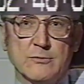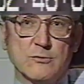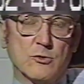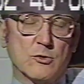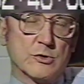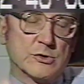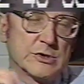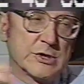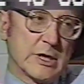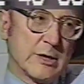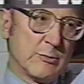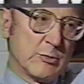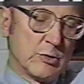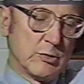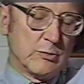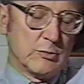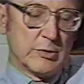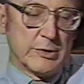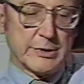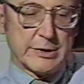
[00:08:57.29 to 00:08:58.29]
For
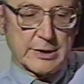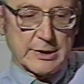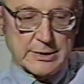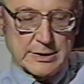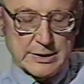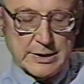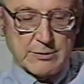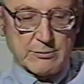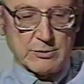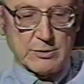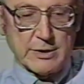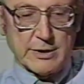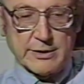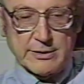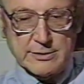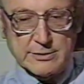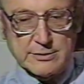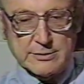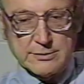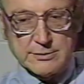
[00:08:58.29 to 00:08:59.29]
example, one thing that I would like
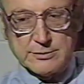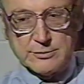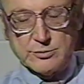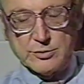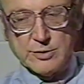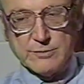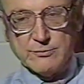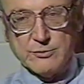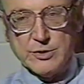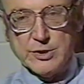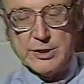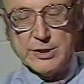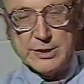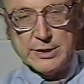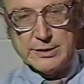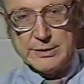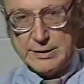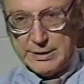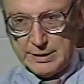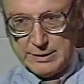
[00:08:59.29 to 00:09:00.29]
to have done,